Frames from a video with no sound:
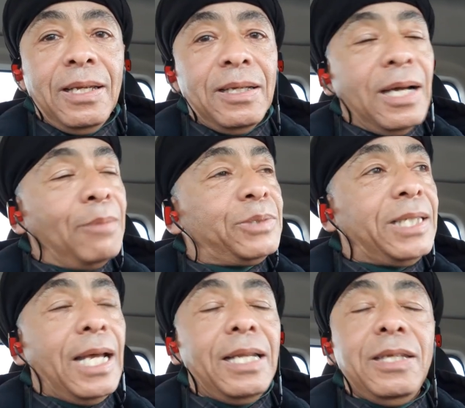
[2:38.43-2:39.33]
I'm
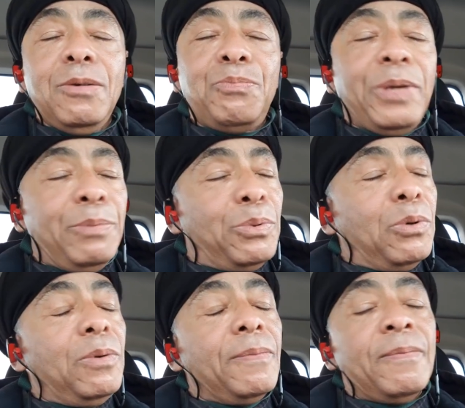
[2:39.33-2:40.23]
telling you,
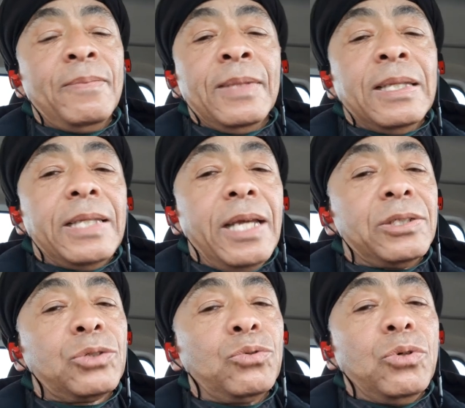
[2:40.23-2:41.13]
people, they're
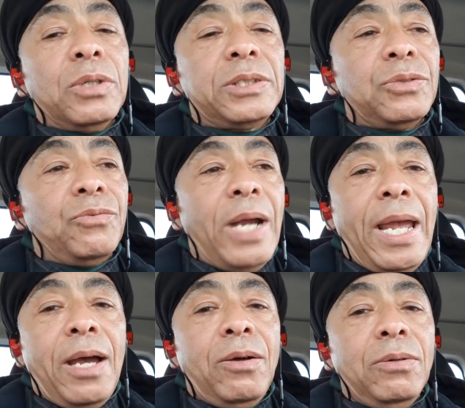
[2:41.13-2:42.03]
screwing us
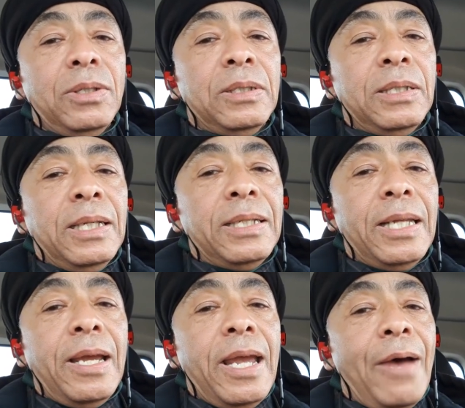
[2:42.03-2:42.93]
around,
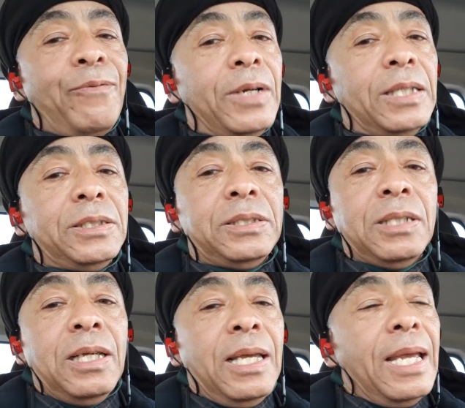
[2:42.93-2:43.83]
they're effing us,
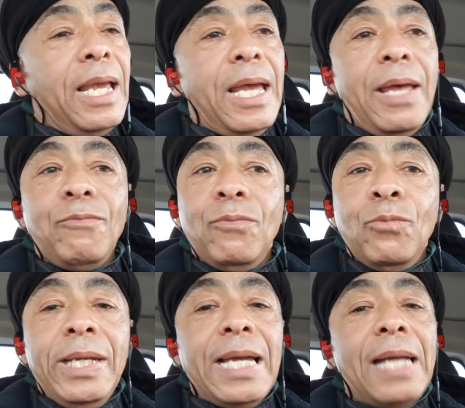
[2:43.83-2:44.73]
and
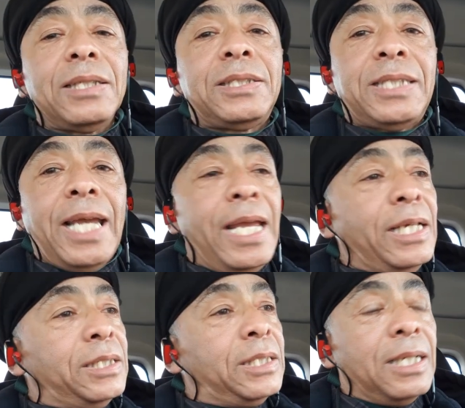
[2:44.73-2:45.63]
we got to
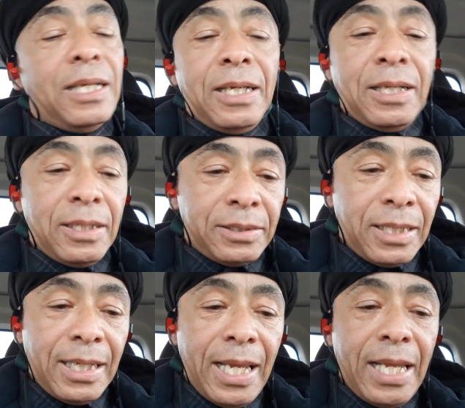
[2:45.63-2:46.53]
change the
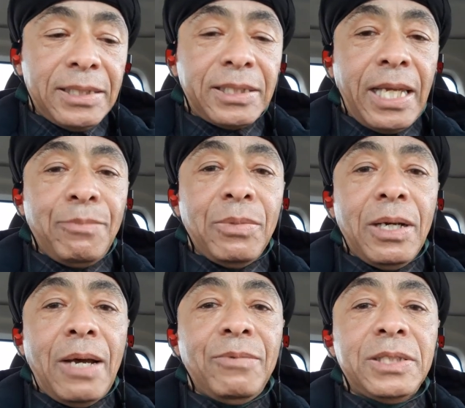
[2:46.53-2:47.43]
landscape
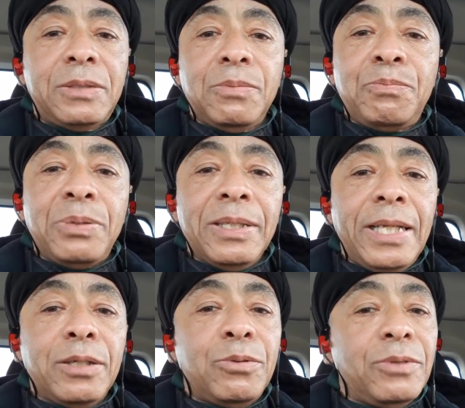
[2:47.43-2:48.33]
of this
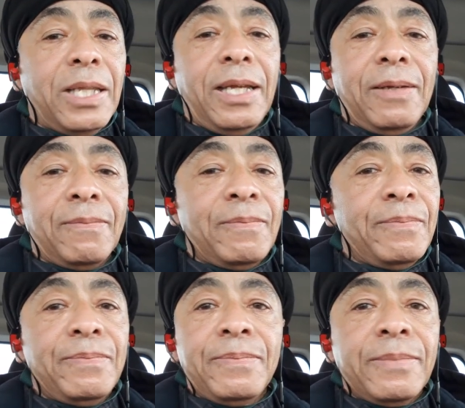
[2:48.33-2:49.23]
political thing
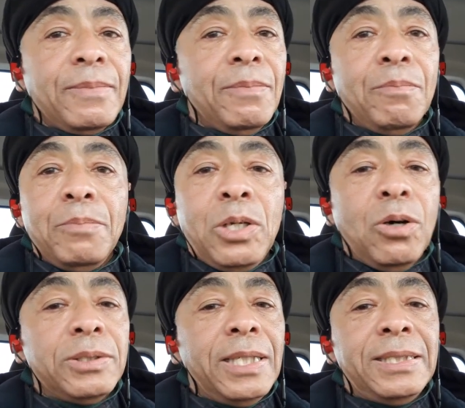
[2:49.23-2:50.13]

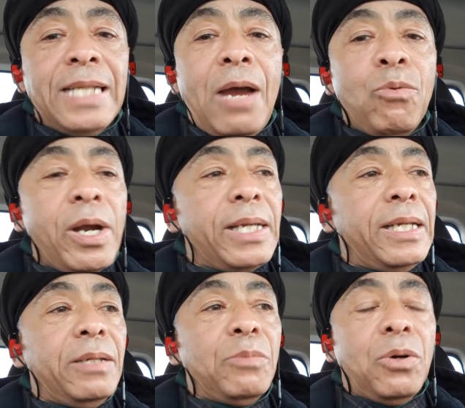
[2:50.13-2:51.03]
because it's not working
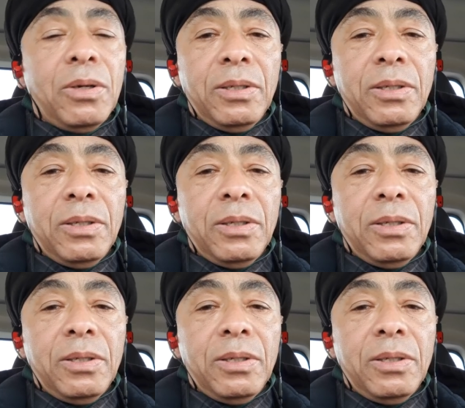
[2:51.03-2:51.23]
anymore.